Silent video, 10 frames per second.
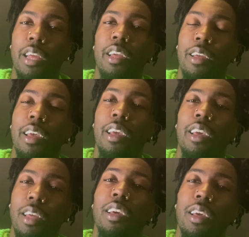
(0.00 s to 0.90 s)

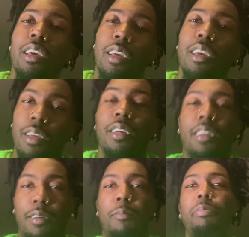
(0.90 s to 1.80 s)
and,
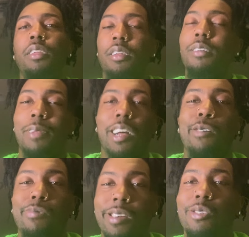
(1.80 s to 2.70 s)
and, and pulling up like
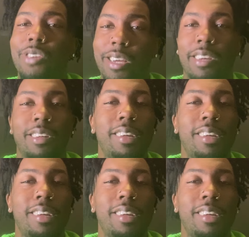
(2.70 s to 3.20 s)
a real nigga.